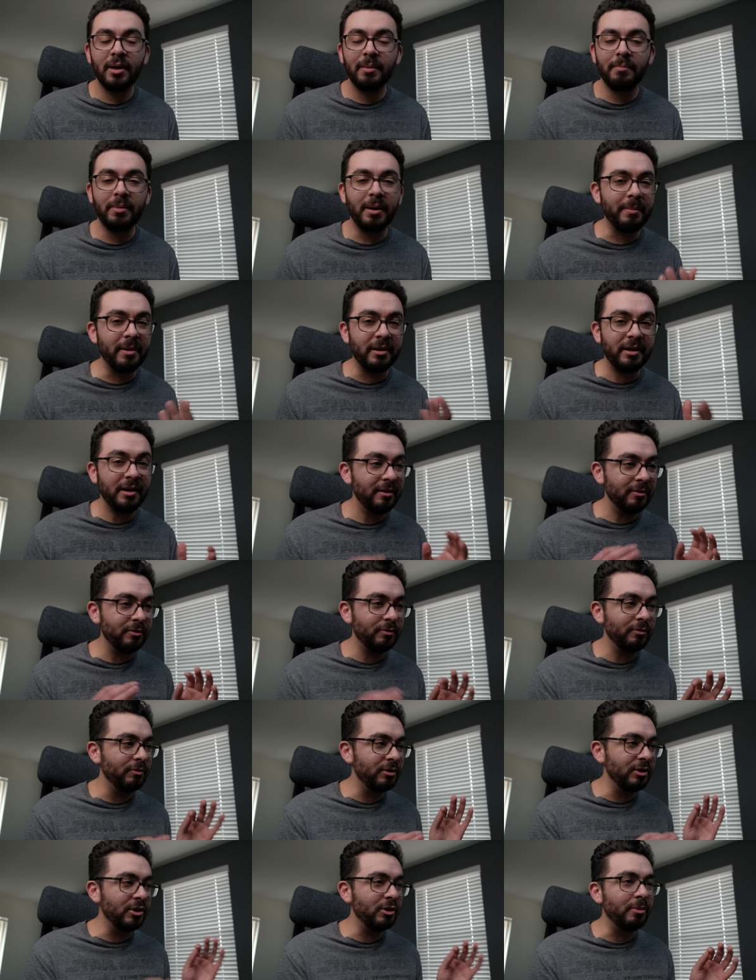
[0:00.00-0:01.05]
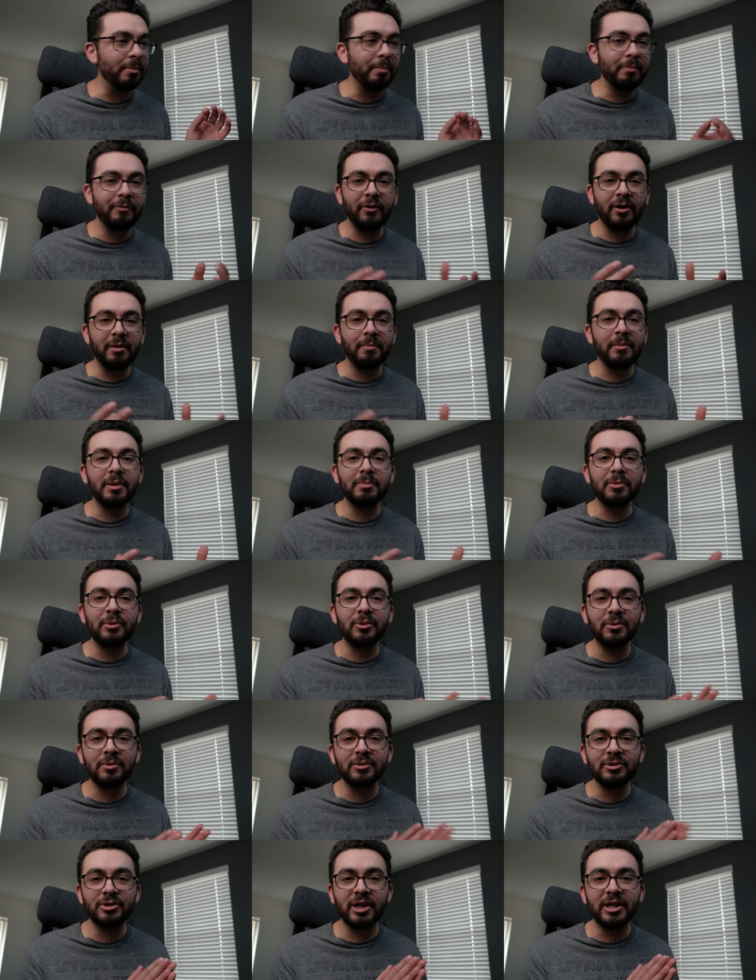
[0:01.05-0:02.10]
by making you know very
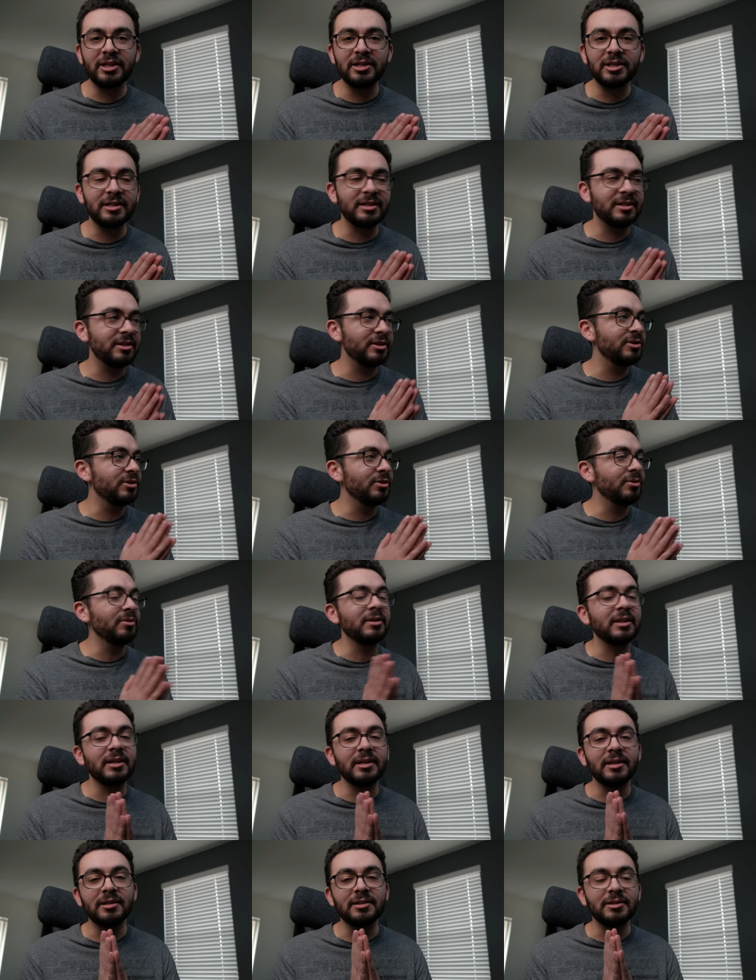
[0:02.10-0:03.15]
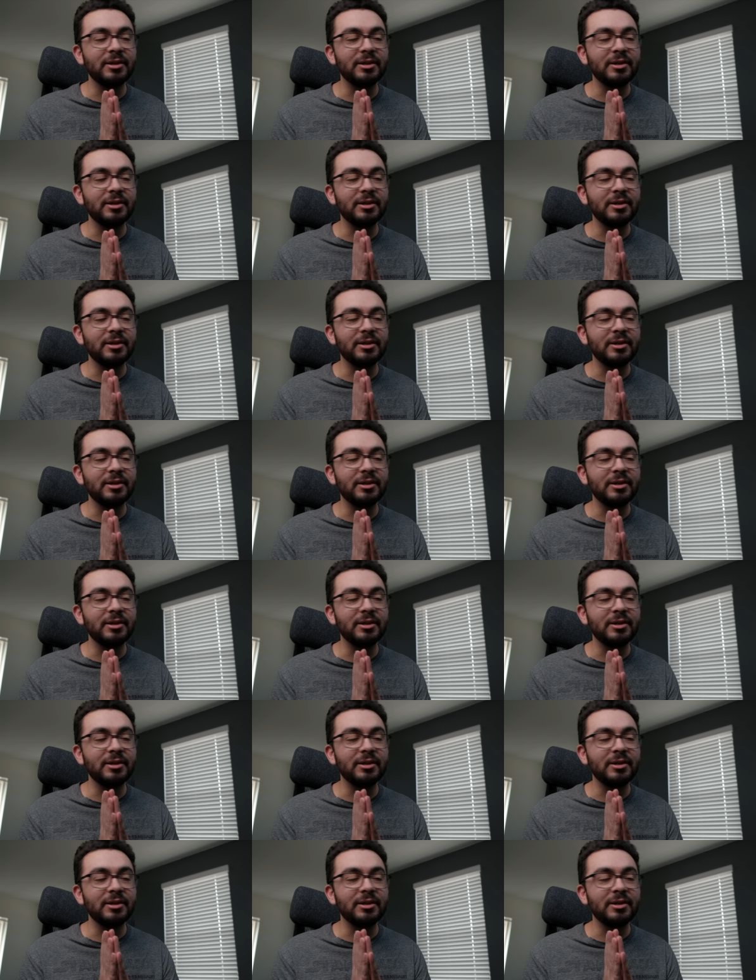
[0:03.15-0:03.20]
minimal changes to certain things.